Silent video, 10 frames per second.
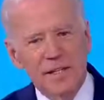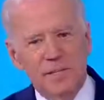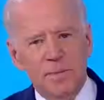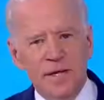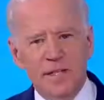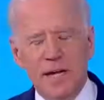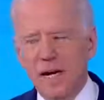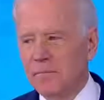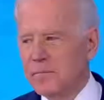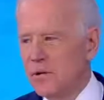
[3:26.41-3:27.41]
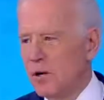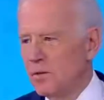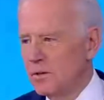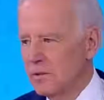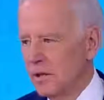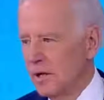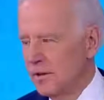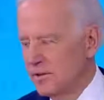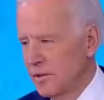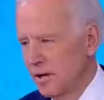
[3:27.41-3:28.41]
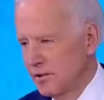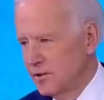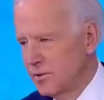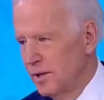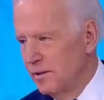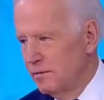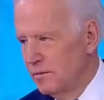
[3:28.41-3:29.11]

I spent time going on the street